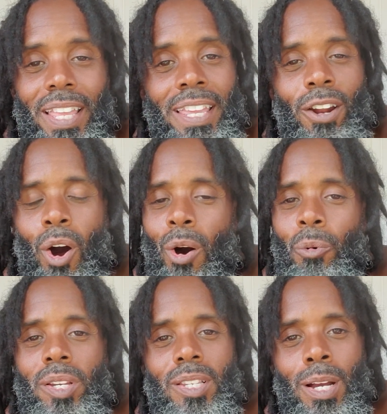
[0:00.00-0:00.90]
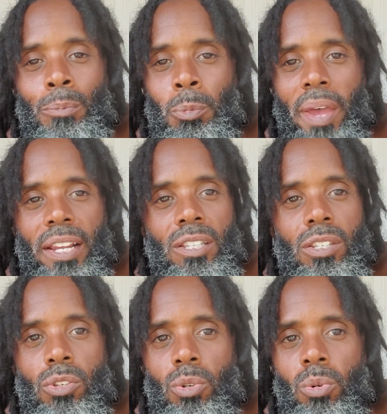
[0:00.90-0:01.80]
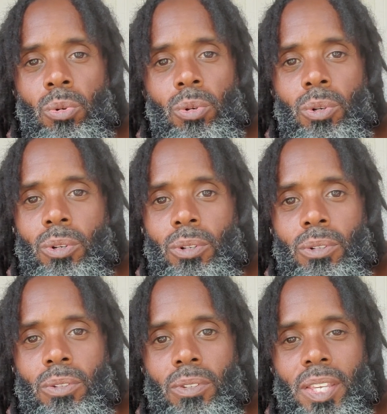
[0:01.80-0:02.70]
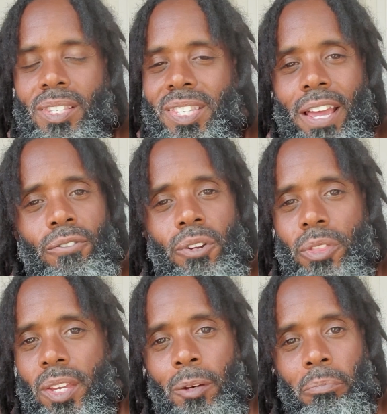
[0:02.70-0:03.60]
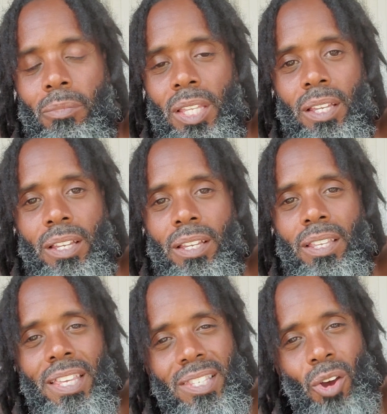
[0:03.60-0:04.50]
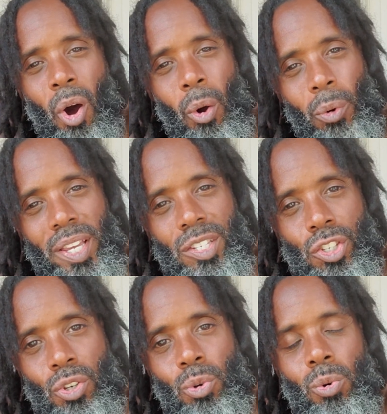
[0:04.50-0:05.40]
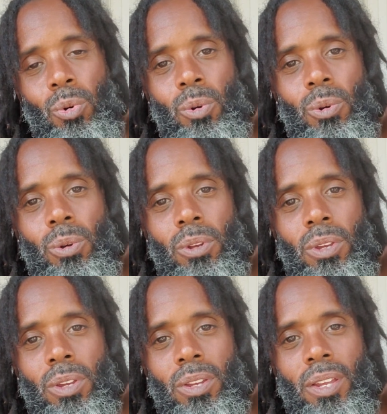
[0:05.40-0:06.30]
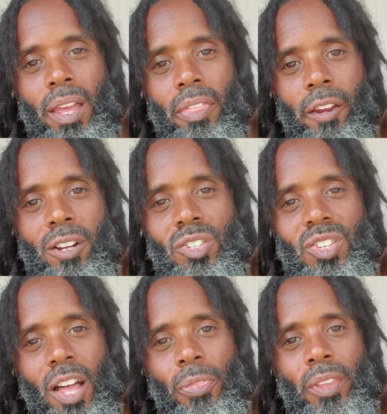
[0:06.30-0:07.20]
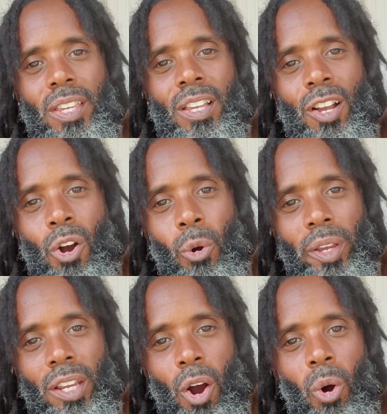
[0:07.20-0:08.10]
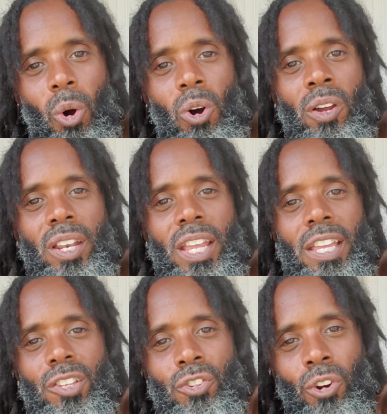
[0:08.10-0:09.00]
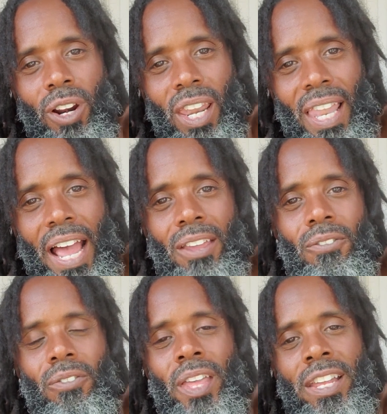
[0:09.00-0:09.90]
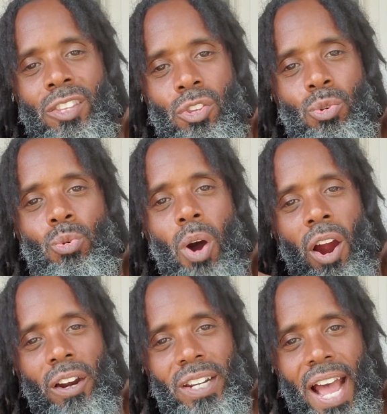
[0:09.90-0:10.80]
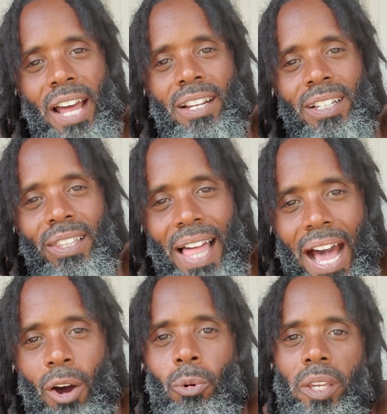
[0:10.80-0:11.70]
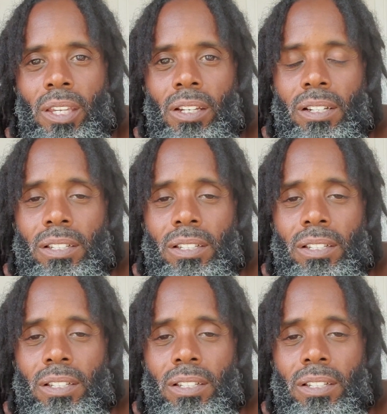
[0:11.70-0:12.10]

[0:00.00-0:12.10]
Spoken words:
it always comes back to you. It's never them. It's always you. There is nothing going on in your life that you are not allowing.